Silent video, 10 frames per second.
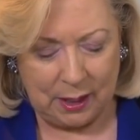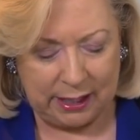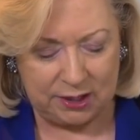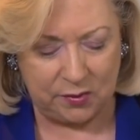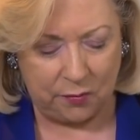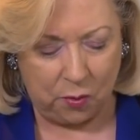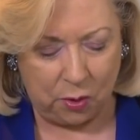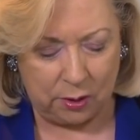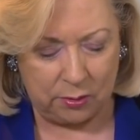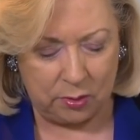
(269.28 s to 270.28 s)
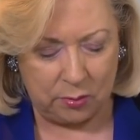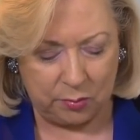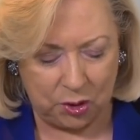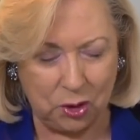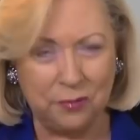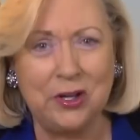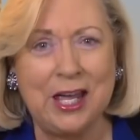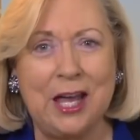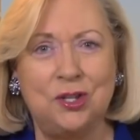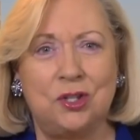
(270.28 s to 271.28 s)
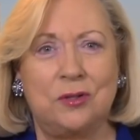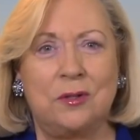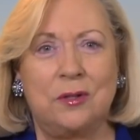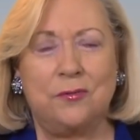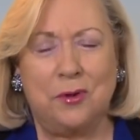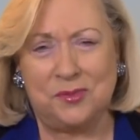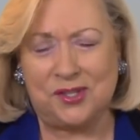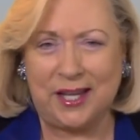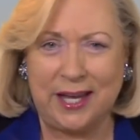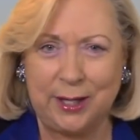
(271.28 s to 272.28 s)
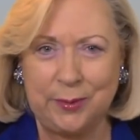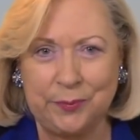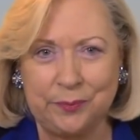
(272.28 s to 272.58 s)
It's for purification from sin."